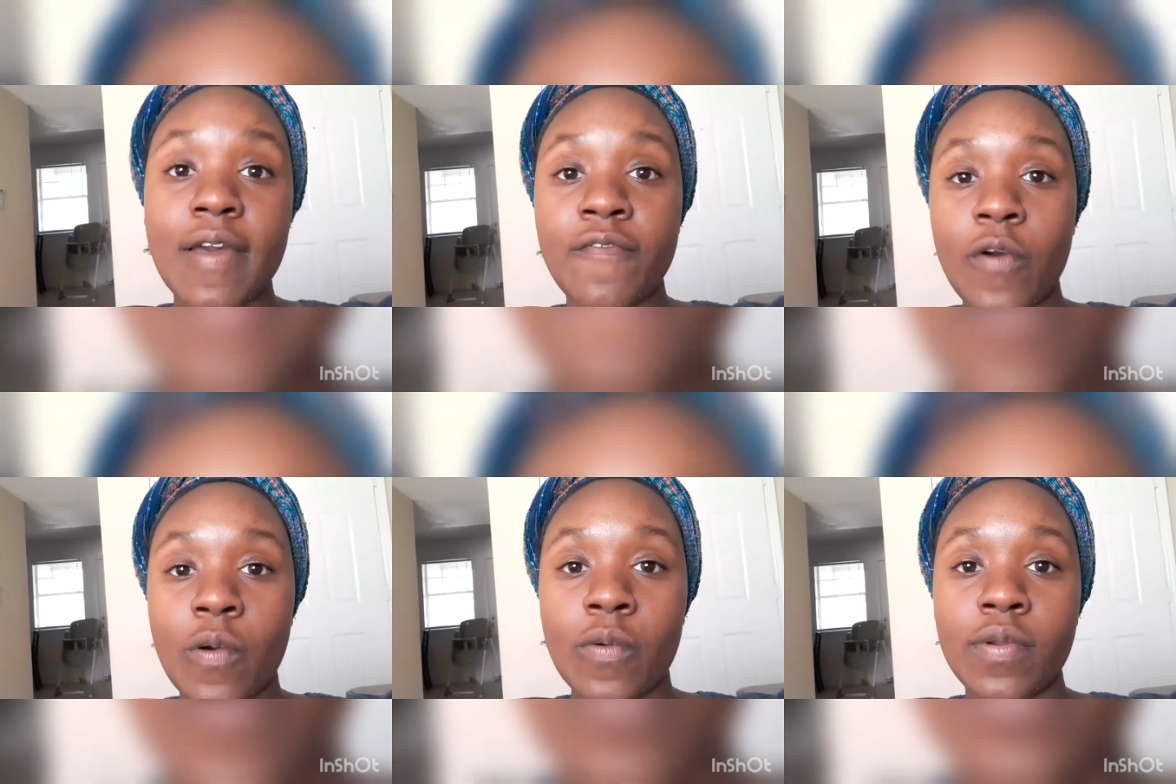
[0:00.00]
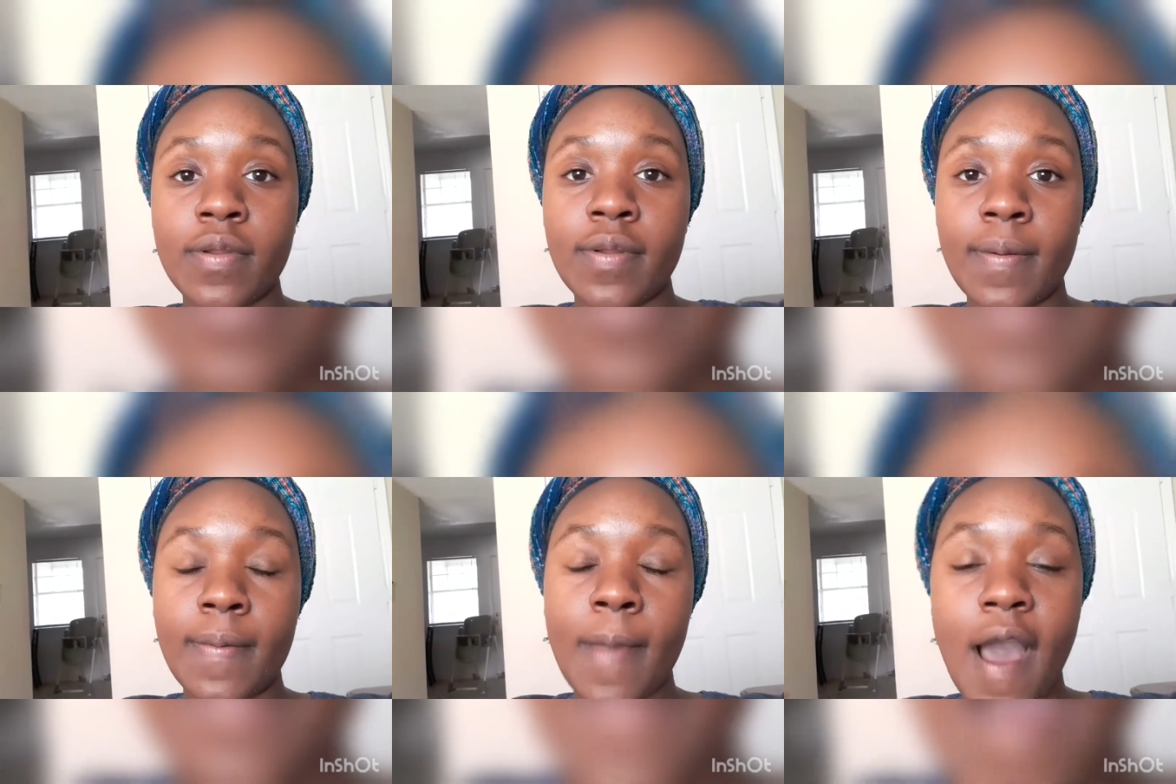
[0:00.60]
phone
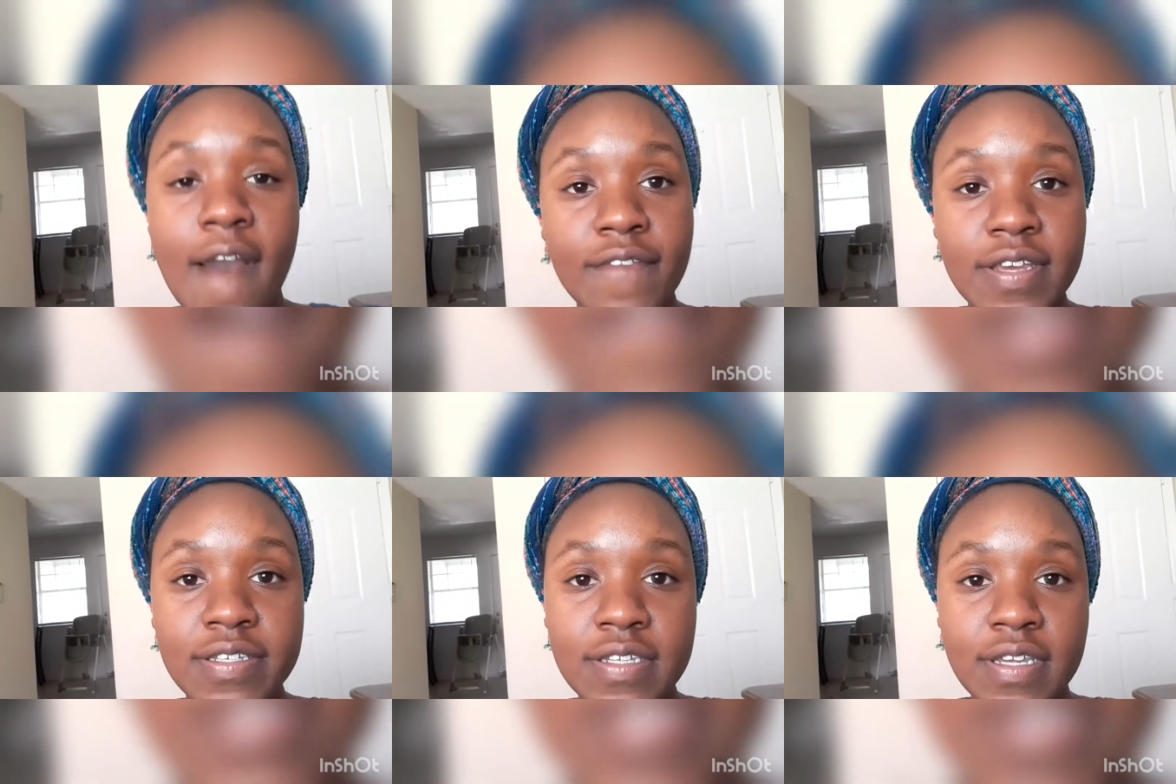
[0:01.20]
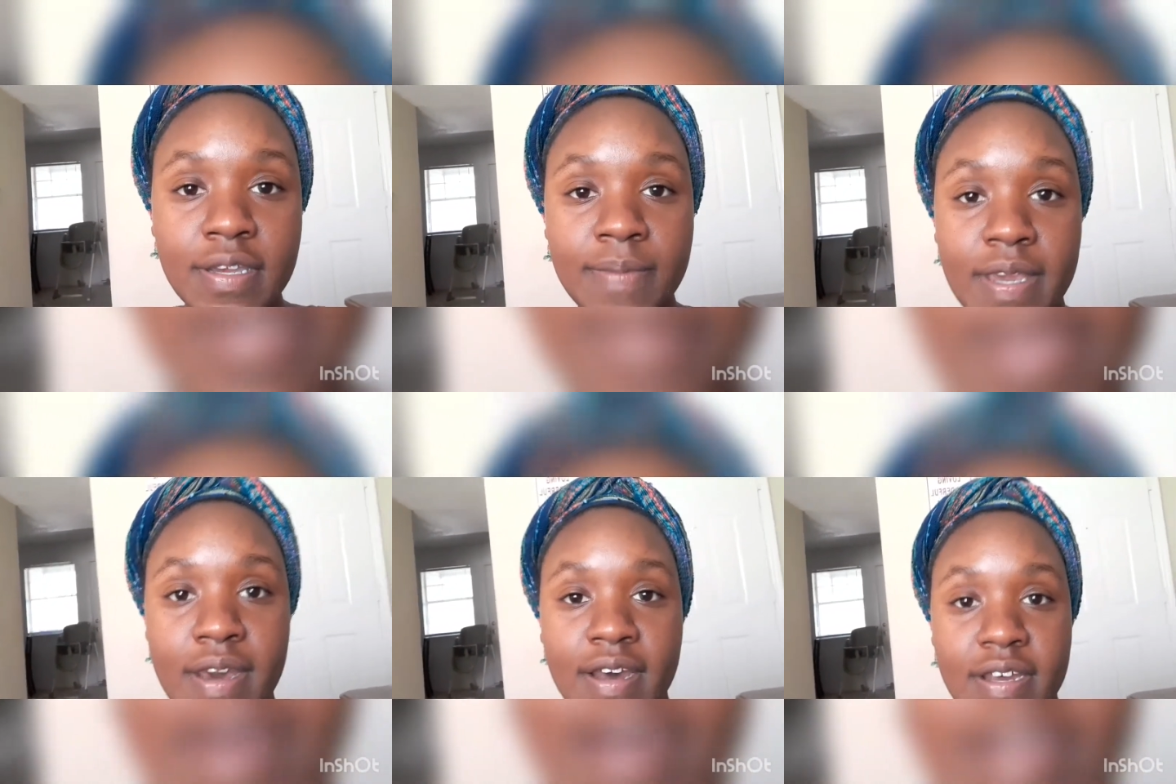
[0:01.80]
obviously,
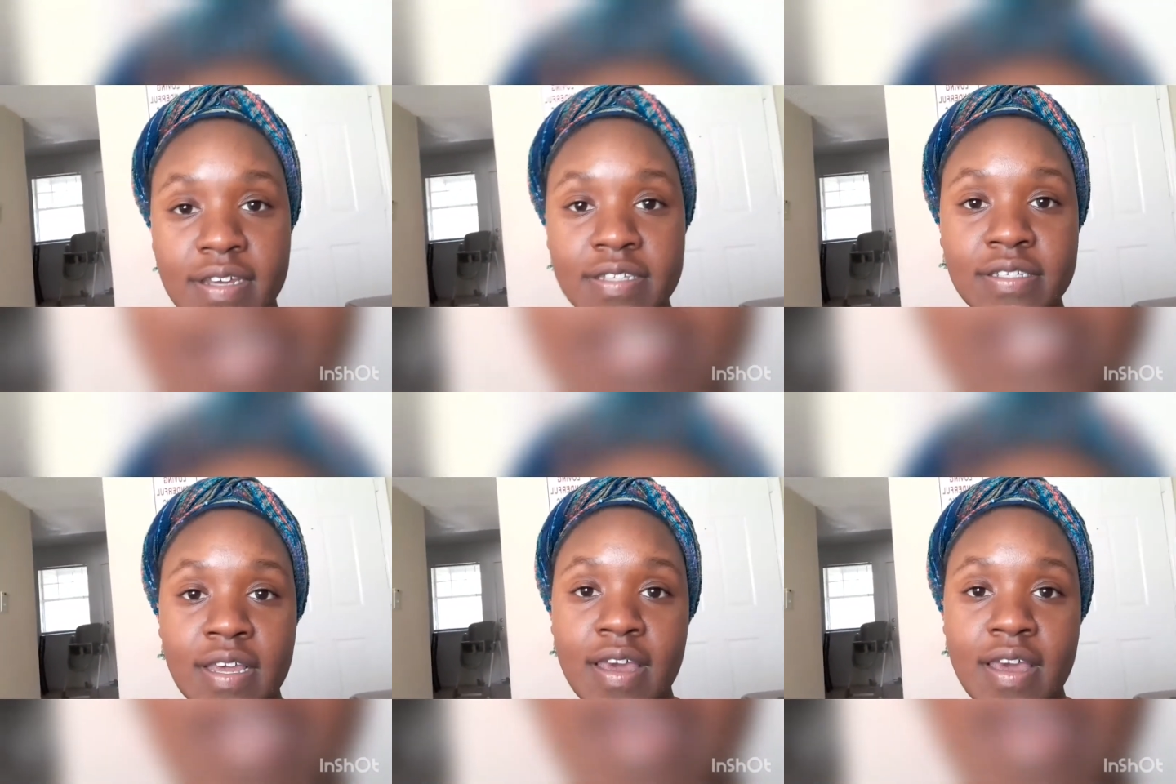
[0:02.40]
because